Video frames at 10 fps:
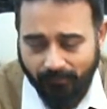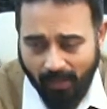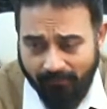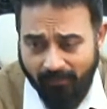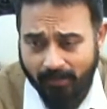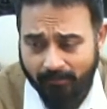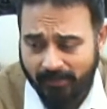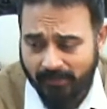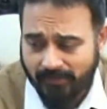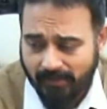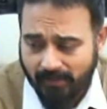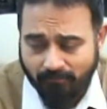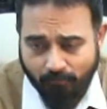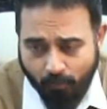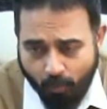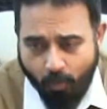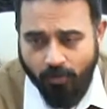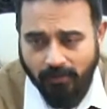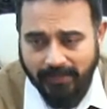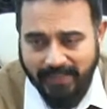FRM is more
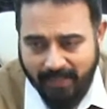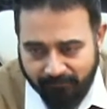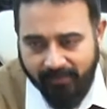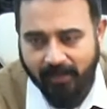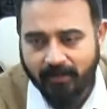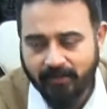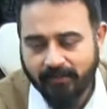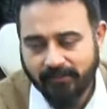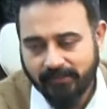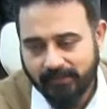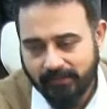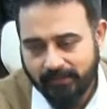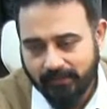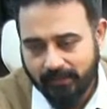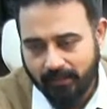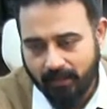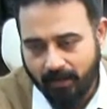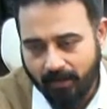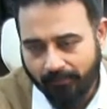difficult than